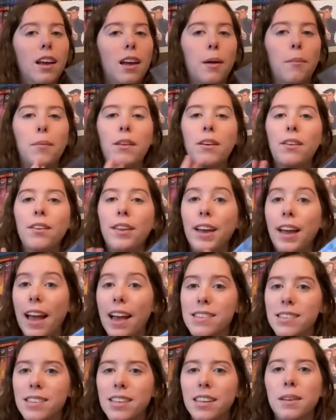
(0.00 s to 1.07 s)
I'm a little like
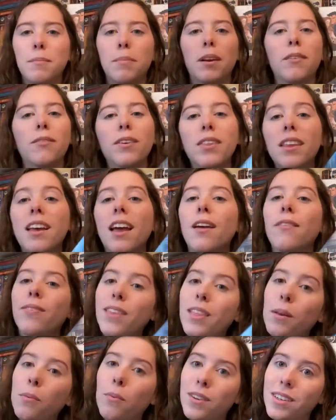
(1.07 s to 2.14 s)
hesitant, but I really
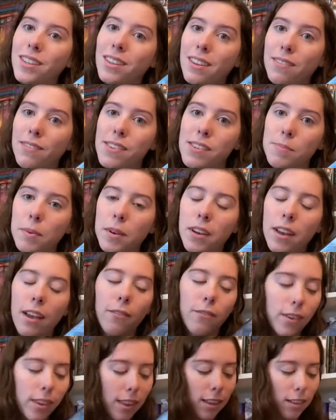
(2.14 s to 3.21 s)
want to love this book. I
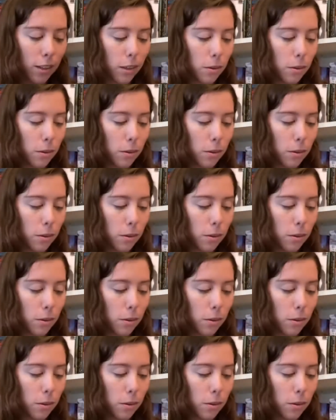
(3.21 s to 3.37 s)
really do.